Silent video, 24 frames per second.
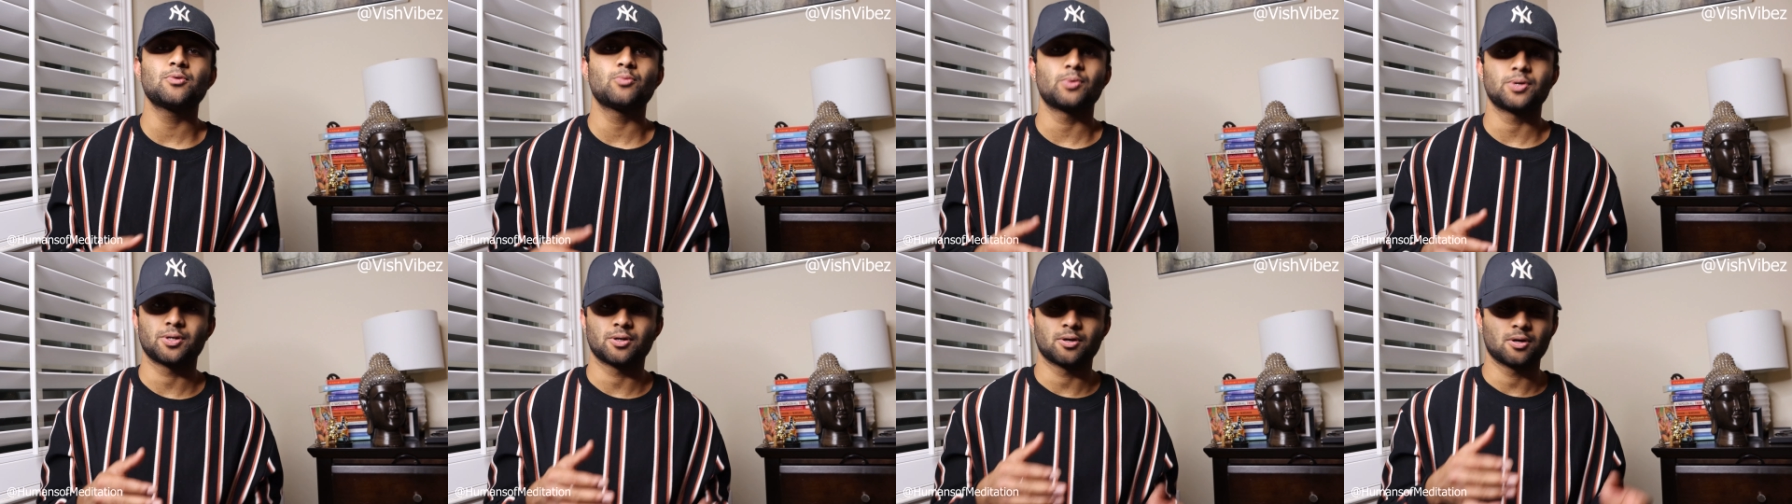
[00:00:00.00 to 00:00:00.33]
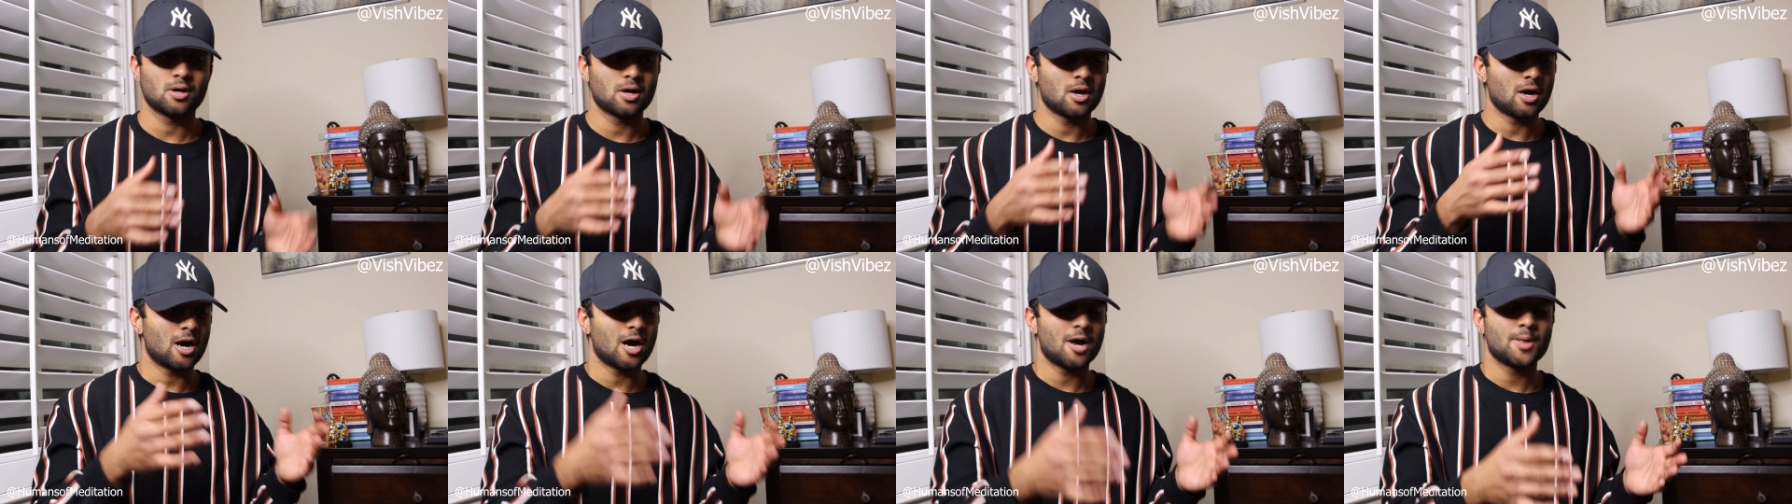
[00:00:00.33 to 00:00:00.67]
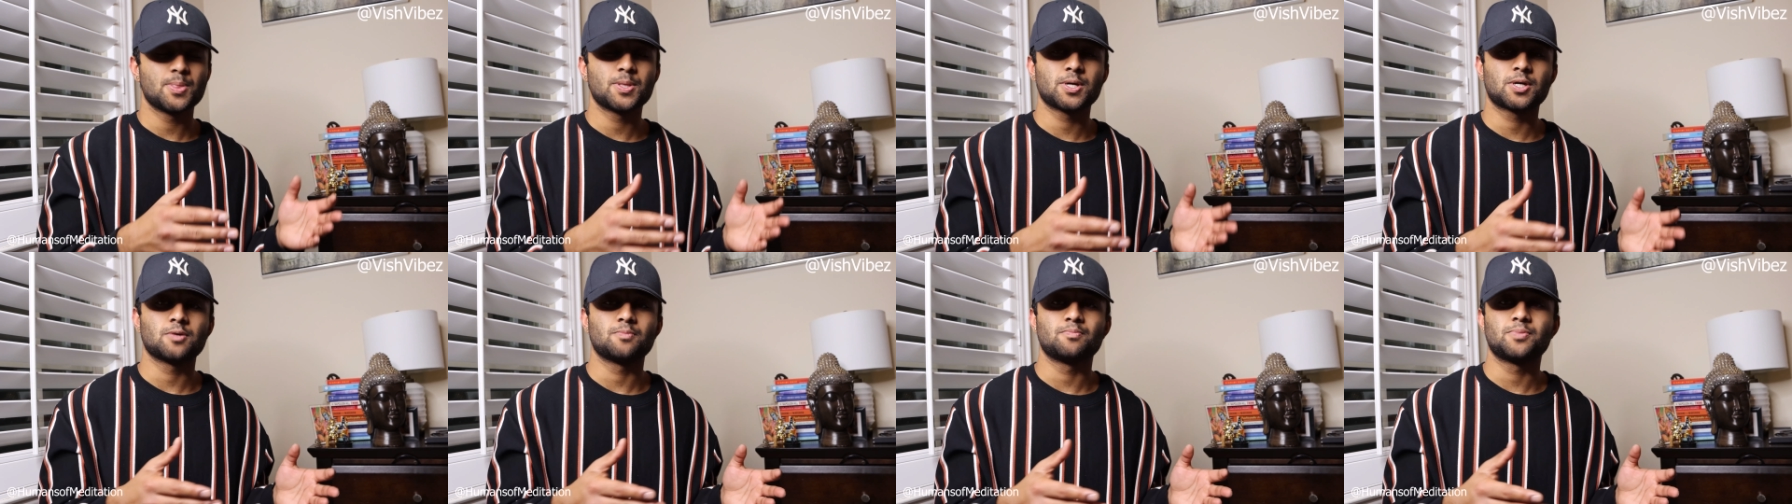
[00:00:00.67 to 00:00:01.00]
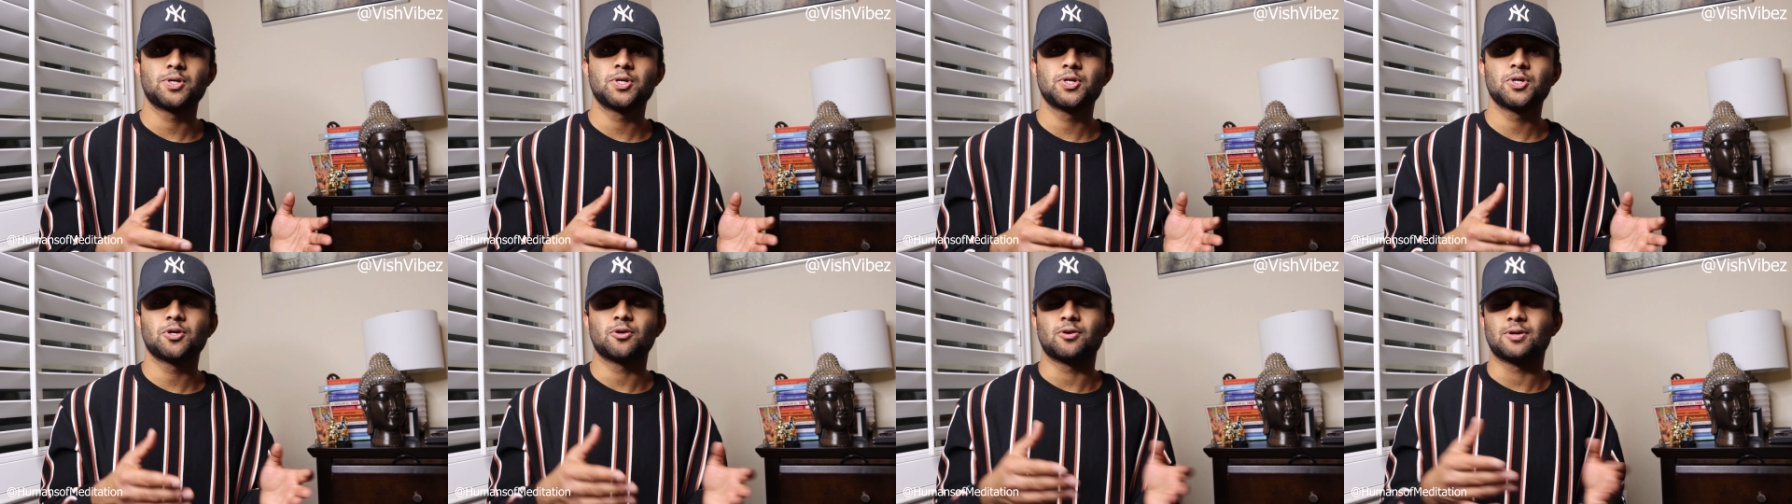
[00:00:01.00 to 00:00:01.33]
when you're on the
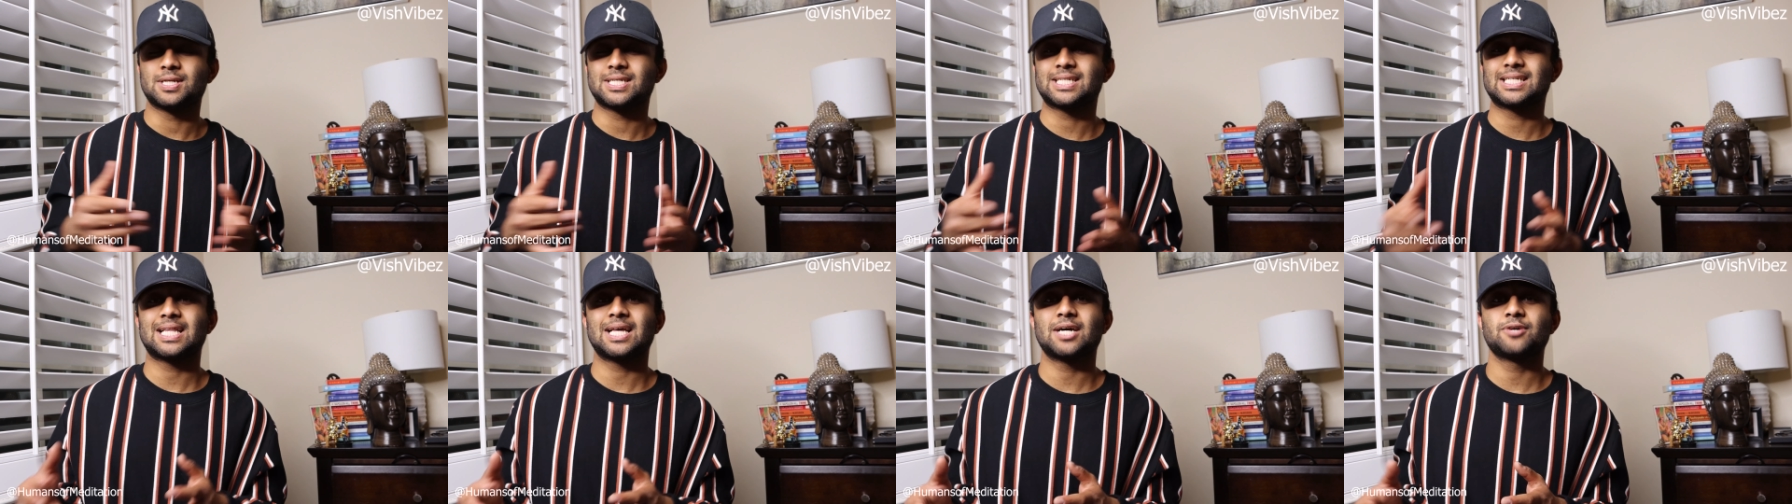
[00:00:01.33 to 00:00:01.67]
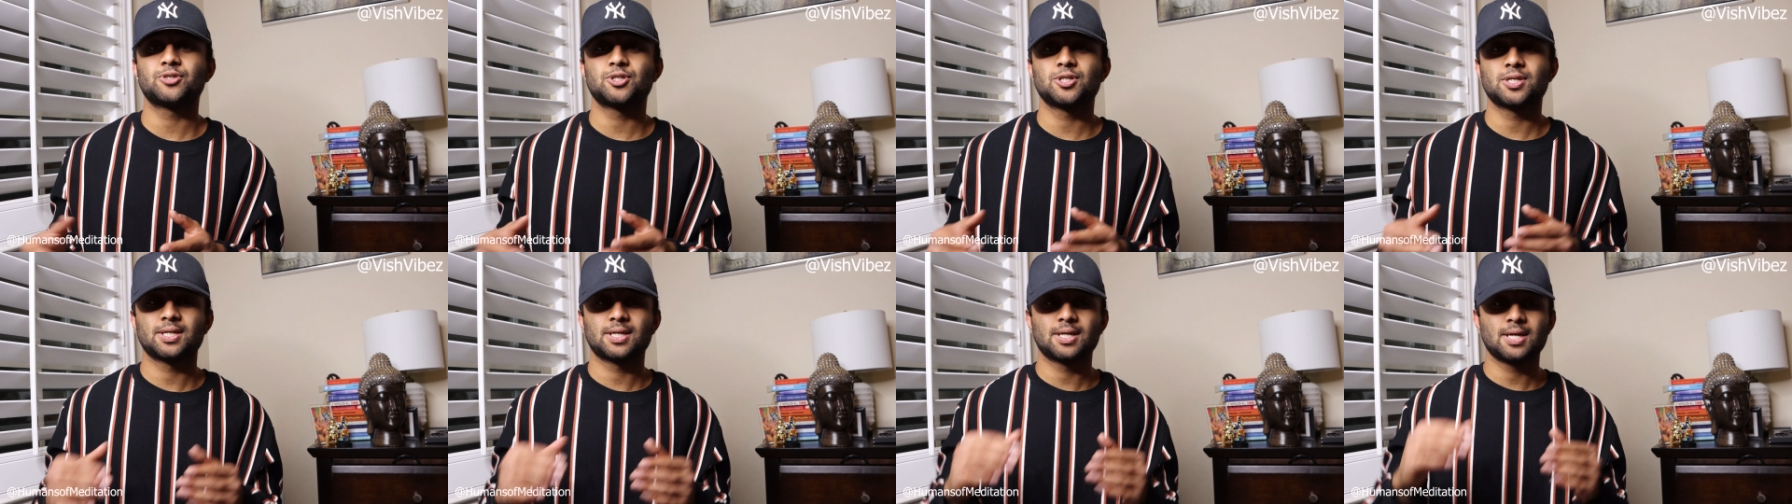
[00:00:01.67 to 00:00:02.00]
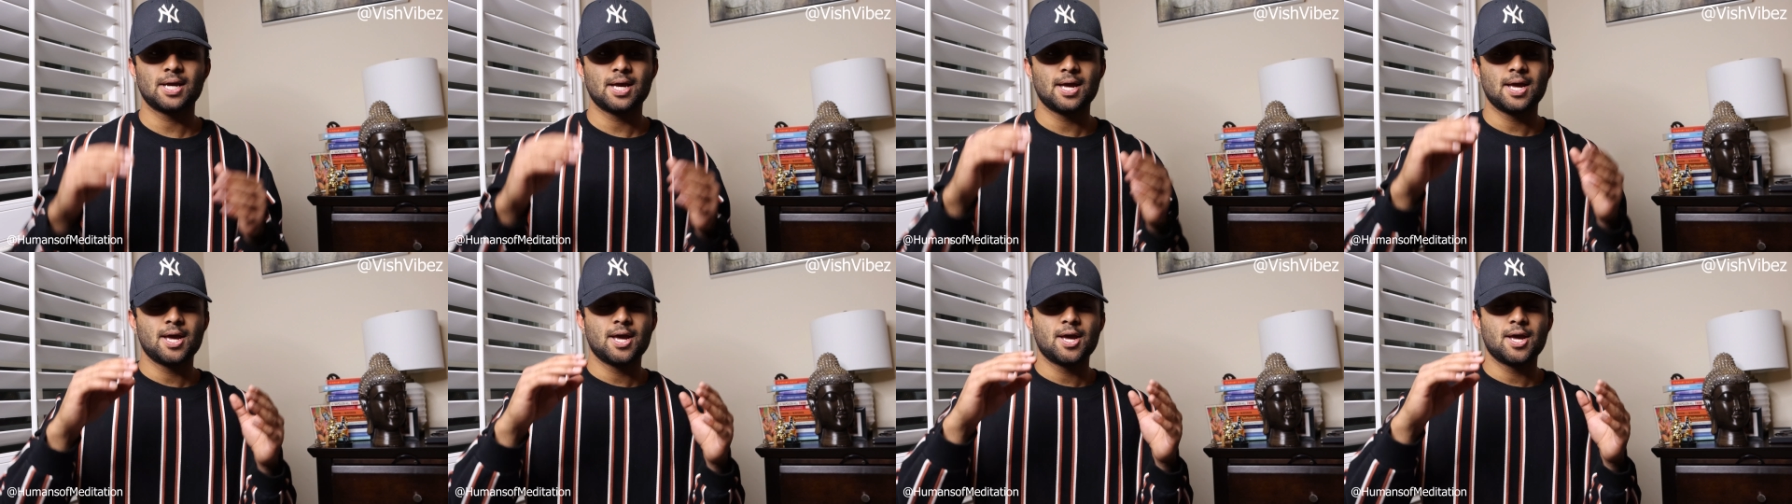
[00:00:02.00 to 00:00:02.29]
computer and slouching,